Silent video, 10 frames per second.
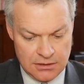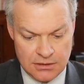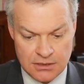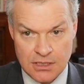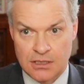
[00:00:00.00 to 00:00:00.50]

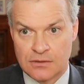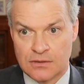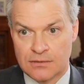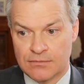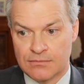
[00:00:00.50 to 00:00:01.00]
So,
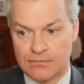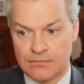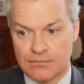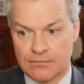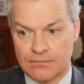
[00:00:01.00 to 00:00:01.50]

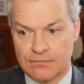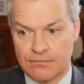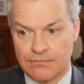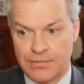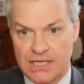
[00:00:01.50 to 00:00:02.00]

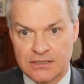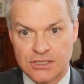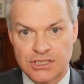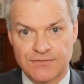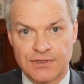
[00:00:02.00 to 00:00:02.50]

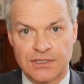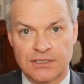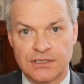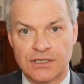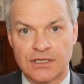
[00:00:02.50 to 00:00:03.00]
Benj for
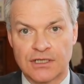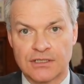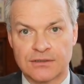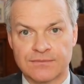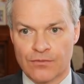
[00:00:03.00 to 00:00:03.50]

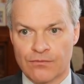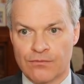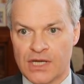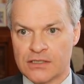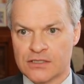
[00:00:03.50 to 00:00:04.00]
39.
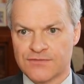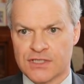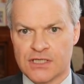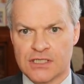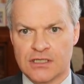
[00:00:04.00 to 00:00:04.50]
Benj for
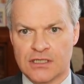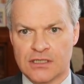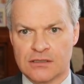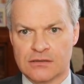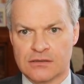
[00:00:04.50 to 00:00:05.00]

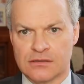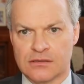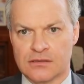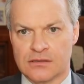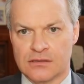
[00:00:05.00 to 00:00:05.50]
39.
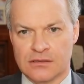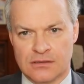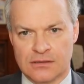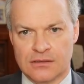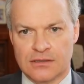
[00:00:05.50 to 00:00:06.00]

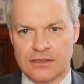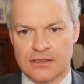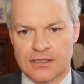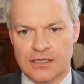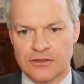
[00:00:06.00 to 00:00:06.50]

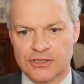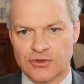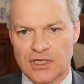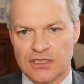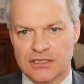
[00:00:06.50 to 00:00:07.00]
That looks
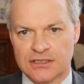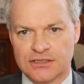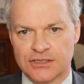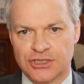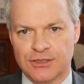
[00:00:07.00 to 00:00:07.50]
quite
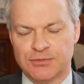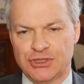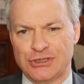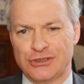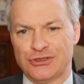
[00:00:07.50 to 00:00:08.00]
nice.
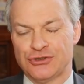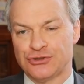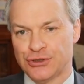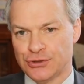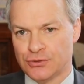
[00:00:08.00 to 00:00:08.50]
Egyptian
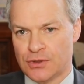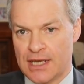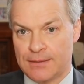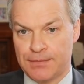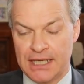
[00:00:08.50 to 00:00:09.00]
through
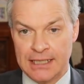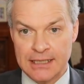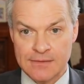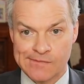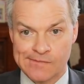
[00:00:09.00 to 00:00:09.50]
a
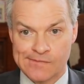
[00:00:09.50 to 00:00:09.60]
P.